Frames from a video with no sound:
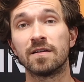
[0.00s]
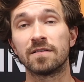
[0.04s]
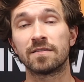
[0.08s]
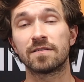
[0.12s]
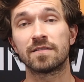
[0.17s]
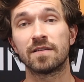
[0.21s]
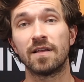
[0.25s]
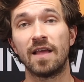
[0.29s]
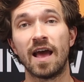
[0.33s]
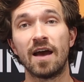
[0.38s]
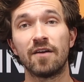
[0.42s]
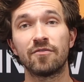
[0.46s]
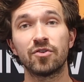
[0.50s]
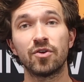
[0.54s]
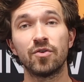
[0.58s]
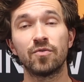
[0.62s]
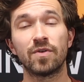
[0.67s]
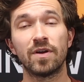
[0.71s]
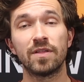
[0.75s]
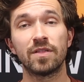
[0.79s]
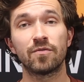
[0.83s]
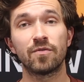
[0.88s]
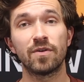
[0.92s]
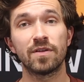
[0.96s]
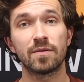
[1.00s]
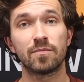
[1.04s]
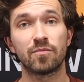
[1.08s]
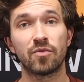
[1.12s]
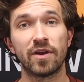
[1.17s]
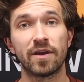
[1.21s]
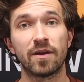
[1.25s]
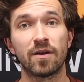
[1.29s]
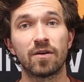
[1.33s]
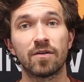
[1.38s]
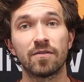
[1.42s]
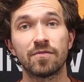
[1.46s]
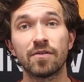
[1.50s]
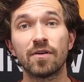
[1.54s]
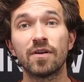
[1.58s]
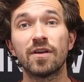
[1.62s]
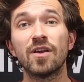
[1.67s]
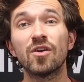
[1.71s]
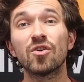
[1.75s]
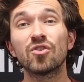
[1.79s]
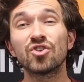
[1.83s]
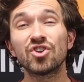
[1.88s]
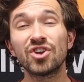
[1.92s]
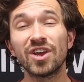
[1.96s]
us after you run the Rhythm Breaker for
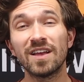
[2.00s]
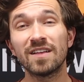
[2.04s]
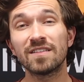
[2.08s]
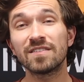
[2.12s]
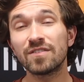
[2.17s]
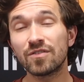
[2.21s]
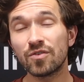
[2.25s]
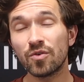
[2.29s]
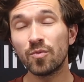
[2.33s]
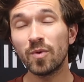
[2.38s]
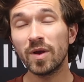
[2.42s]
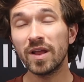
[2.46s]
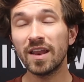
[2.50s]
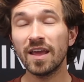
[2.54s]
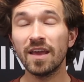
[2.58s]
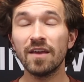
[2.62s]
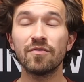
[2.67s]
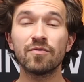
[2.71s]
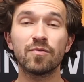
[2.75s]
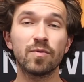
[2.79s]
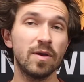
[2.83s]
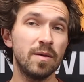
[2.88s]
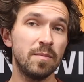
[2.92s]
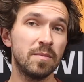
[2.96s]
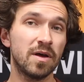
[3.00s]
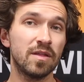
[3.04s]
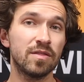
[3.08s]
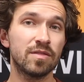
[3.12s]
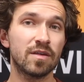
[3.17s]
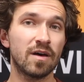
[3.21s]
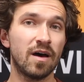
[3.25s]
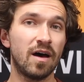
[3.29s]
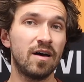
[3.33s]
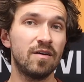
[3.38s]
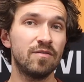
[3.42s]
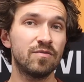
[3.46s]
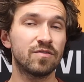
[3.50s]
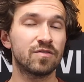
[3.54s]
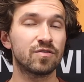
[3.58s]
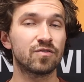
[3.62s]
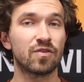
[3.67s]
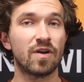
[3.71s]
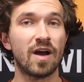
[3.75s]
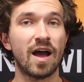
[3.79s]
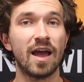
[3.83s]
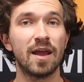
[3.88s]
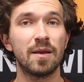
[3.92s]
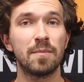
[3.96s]
your chance to win a free month of
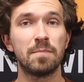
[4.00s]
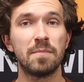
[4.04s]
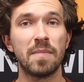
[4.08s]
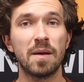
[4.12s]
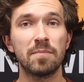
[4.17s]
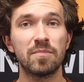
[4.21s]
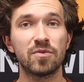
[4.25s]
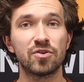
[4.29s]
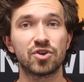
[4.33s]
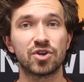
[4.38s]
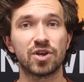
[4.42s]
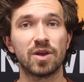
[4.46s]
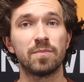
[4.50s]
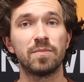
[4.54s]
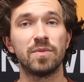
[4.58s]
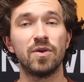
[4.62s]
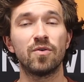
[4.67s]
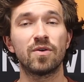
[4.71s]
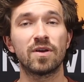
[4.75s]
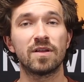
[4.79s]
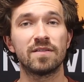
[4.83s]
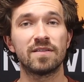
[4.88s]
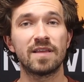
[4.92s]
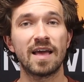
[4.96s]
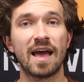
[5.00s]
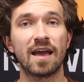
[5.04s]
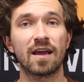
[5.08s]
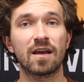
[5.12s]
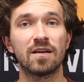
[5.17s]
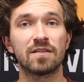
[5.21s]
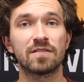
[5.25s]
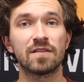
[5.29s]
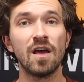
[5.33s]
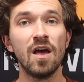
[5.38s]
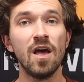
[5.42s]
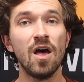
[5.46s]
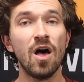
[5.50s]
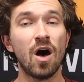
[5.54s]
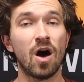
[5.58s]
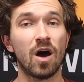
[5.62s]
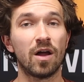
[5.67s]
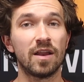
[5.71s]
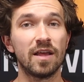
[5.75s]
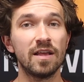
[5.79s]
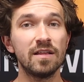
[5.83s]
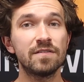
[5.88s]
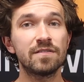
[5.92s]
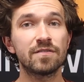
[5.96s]
STRYD membership. You can tag us
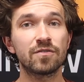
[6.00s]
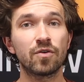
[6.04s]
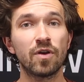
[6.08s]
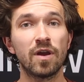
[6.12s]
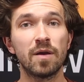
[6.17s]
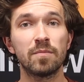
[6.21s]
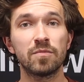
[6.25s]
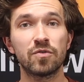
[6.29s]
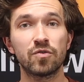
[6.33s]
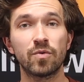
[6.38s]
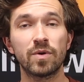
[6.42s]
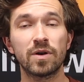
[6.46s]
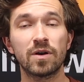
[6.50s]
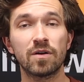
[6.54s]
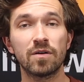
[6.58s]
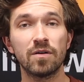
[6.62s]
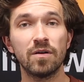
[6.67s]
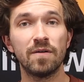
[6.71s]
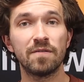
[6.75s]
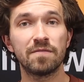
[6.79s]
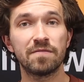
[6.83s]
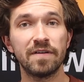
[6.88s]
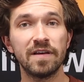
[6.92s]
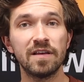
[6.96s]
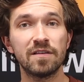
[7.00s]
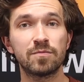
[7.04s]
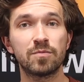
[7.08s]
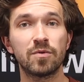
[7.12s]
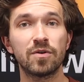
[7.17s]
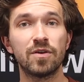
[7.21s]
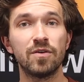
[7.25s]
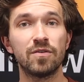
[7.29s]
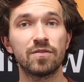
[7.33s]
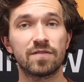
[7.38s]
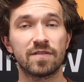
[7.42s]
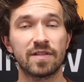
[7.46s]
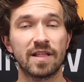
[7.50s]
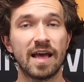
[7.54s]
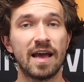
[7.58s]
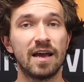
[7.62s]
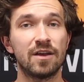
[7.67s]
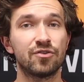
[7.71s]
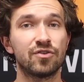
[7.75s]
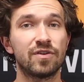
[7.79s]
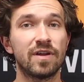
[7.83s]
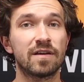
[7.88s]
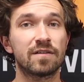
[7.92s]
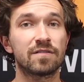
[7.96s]
on Instagram, Twitter, Facebook using the
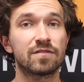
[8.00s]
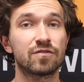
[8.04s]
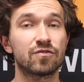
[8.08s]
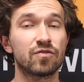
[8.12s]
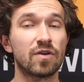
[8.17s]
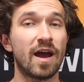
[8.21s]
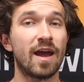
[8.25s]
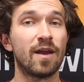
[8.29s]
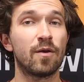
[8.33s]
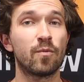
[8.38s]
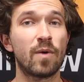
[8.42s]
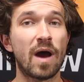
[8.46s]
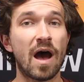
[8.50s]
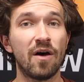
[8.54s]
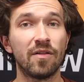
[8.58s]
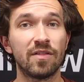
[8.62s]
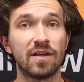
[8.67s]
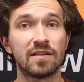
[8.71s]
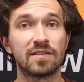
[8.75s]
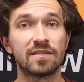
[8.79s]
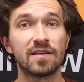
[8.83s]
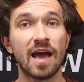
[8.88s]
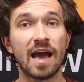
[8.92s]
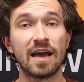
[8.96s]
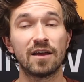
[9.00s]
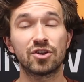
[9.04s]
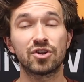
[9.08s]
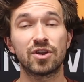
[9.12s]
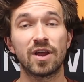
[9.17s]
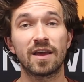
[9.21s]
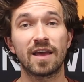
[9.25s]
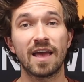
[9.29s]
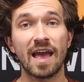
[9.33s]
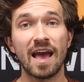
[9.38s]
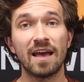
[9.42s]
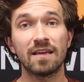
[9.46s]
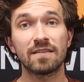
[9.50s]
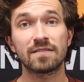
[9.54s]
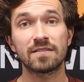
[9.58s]
hashtag StrydWOW. That's hashtag